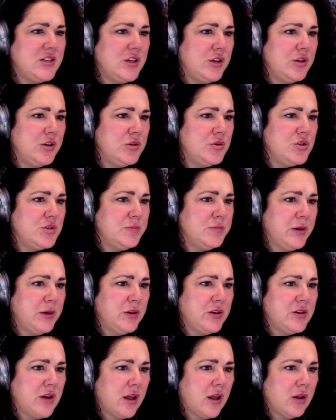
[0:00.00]
huge
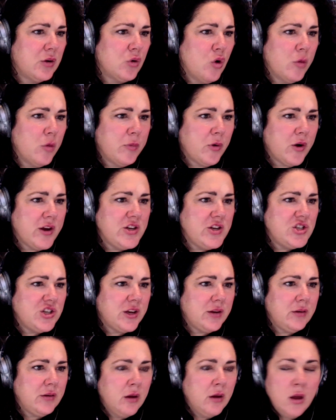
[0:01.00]
billion-dollar
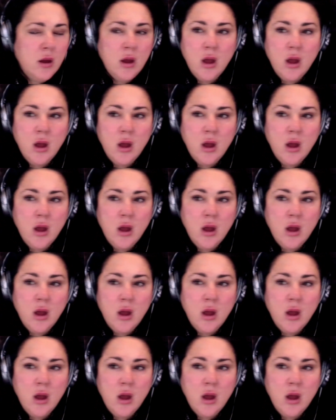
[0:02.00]
corporation